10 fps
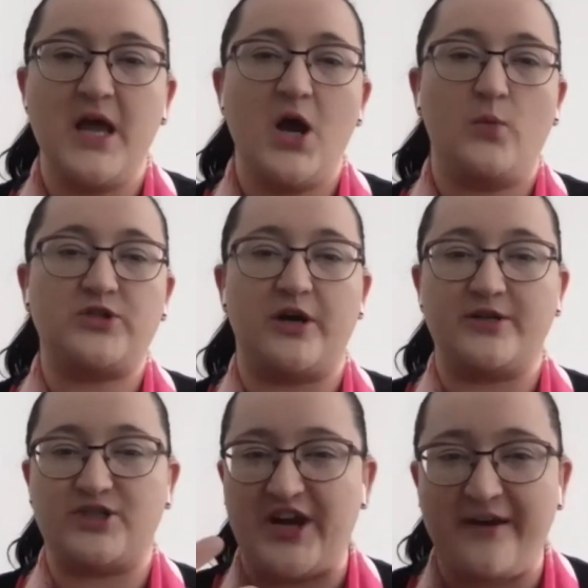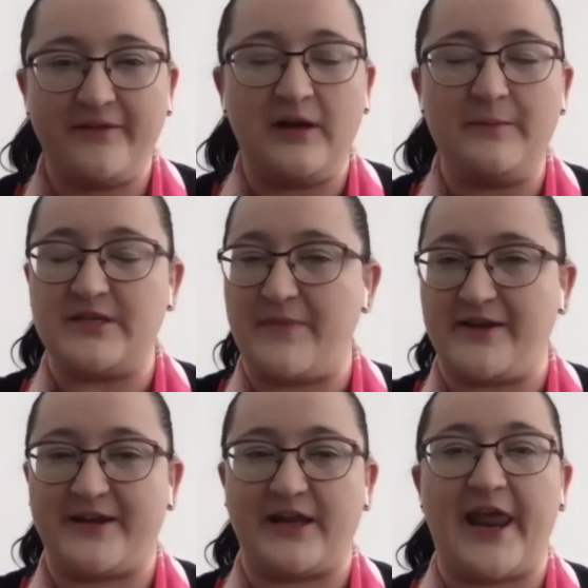which are a general
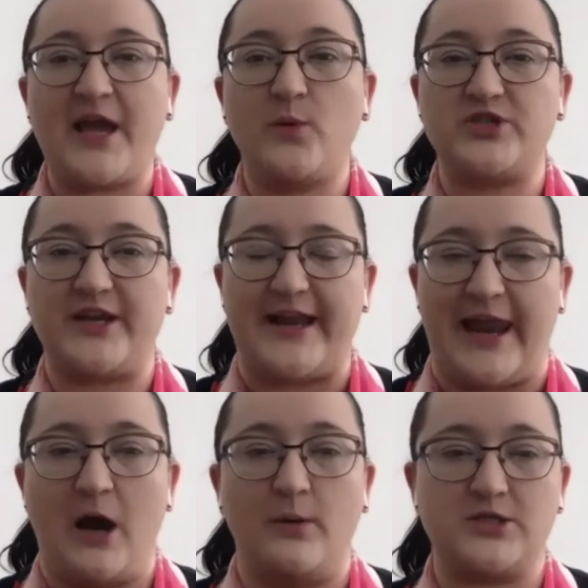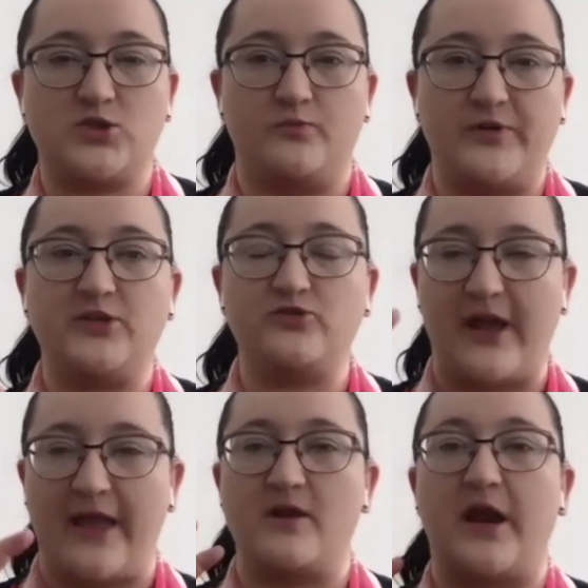mathematical language that allow us to bring
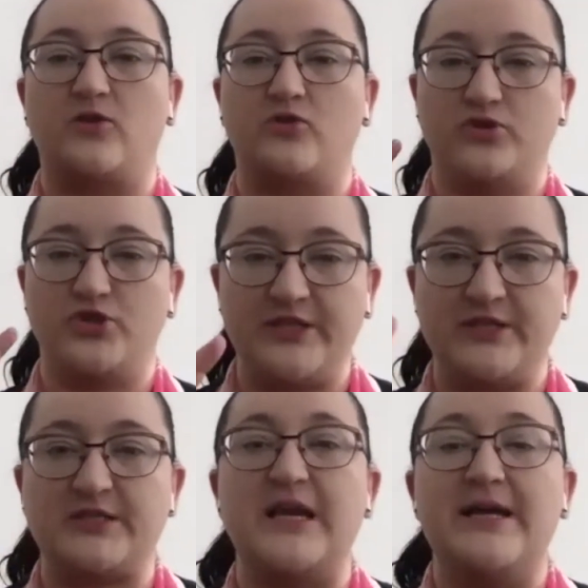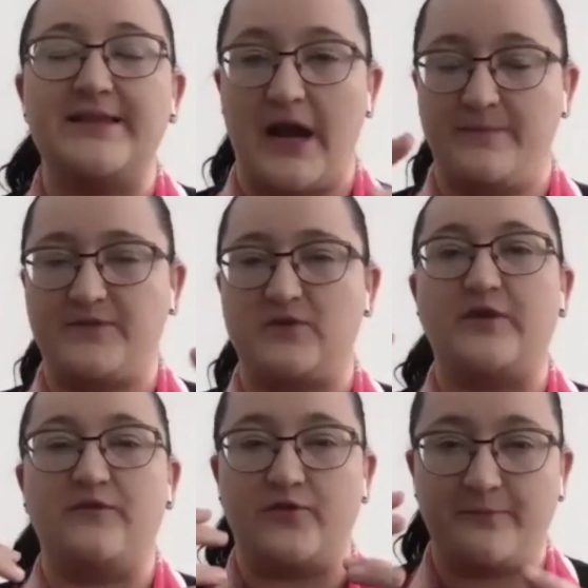together heterogeneous types of
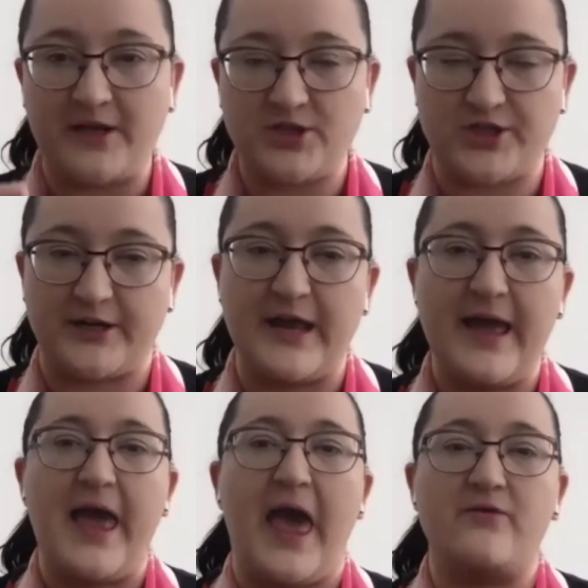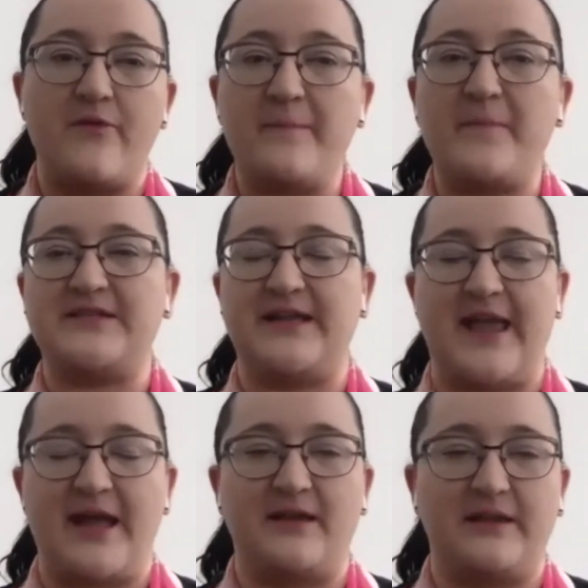information and represent that in